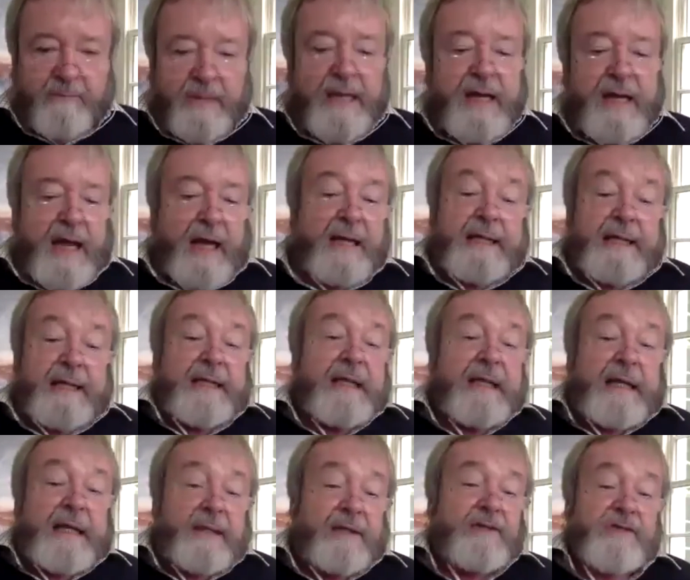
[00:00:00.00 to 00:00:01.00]
And
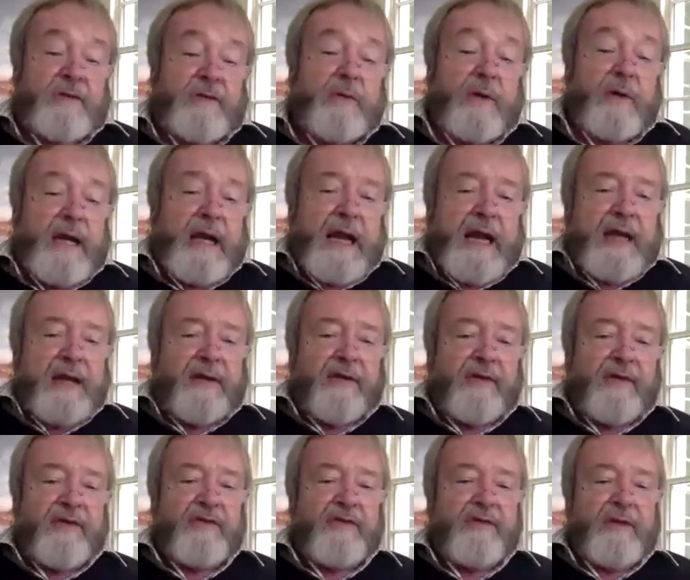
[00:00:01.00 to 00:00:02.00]
the story
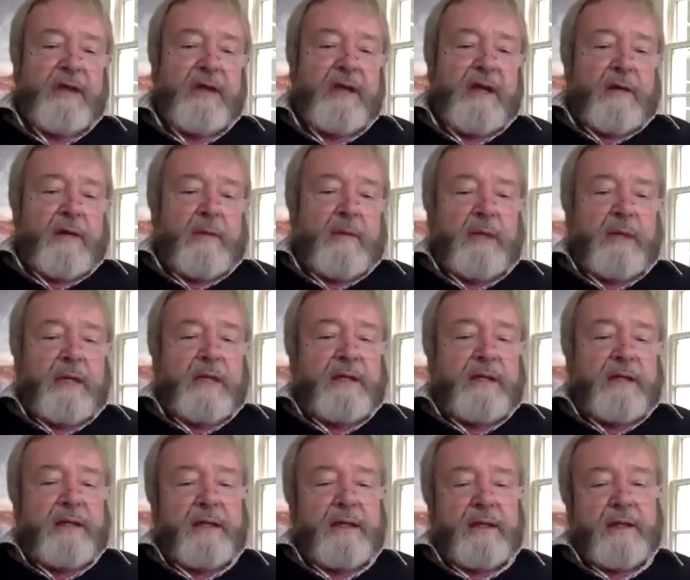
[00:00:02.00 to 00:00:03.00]
ends with
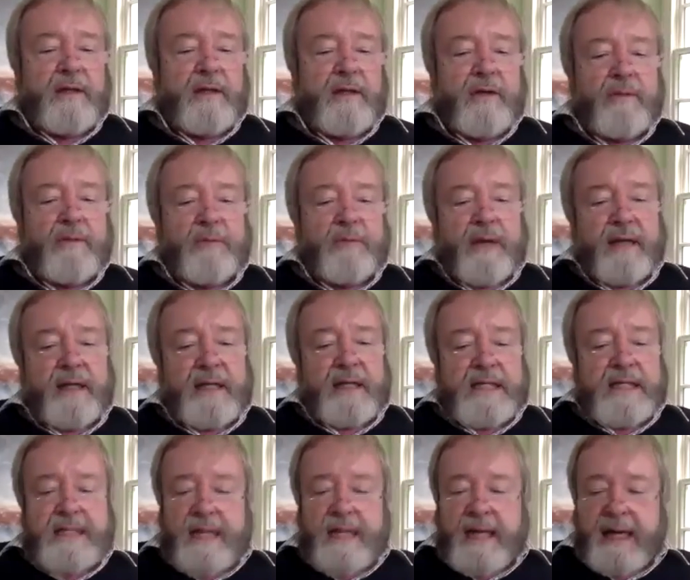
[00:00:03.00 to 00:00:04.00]
the good brother
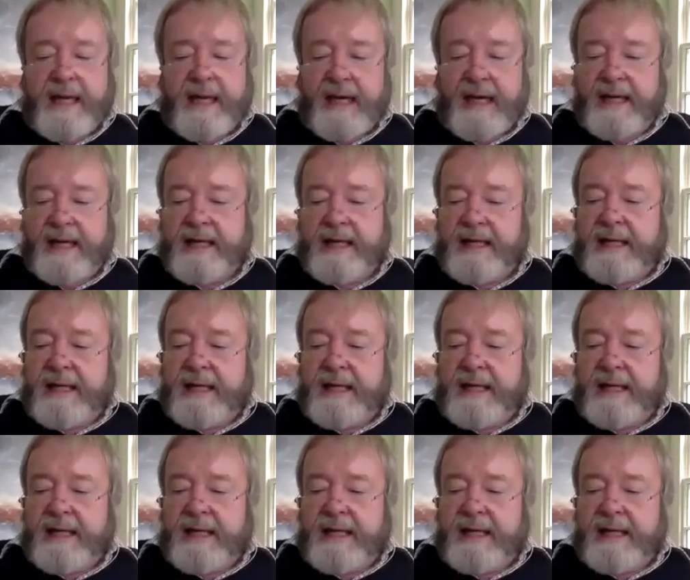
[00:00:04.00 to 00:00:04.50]
saying,